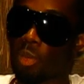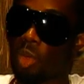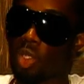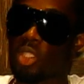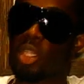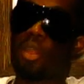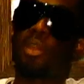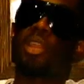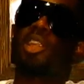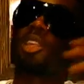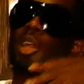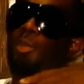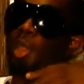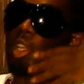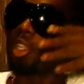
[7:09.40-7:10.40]
a bus
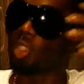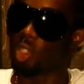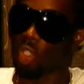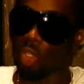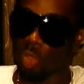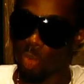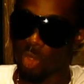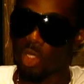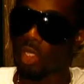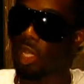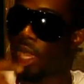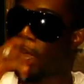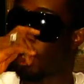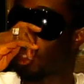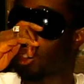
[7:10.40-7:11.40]
already, them to introduce
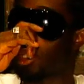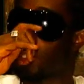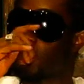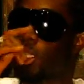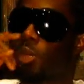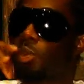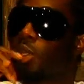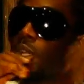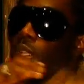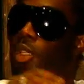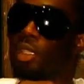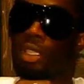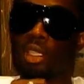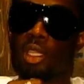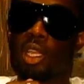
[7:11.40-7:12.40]
the artist name yet.
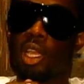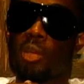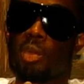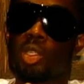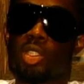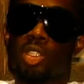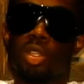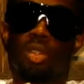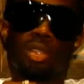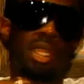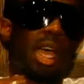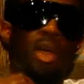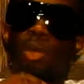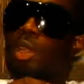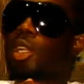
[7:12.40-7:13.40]
You know what I mean? So
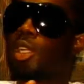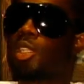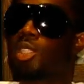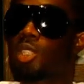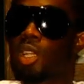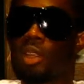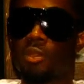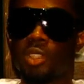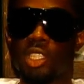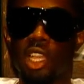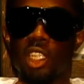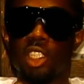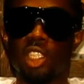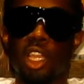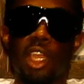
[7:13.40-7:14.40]
that within itself is
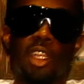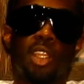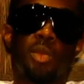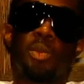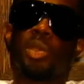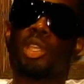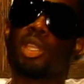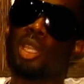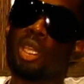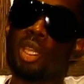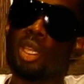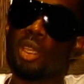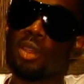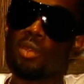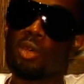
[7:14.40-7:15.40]
a joy to me
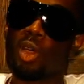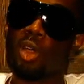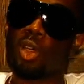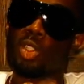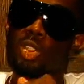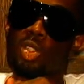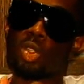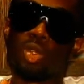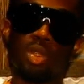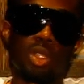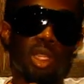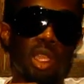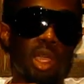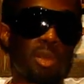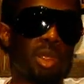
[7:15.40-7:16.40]
for us
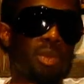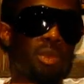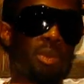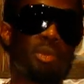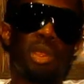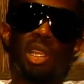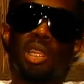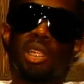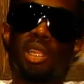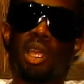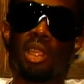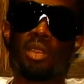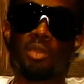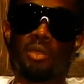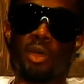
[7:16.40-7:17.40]
to, you know what I mean, be building
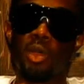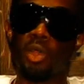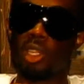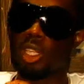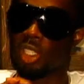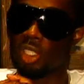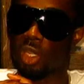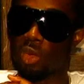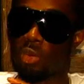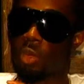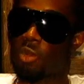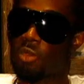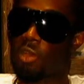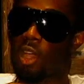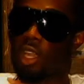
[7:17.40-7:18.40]
on the foundation of
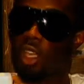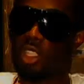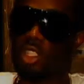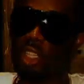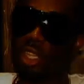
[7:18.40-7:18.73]
my father